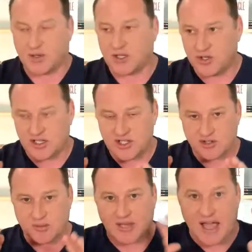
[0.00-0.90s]
You can
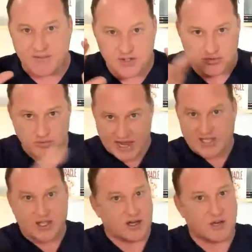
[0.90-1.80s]
stream live directly
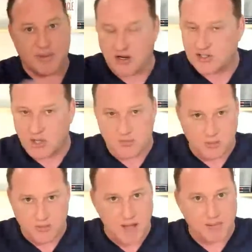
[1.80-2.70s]
onto Periscope, no
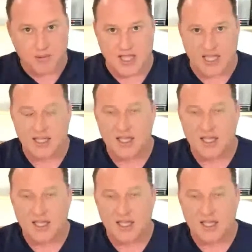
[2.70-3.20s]
problem, okay?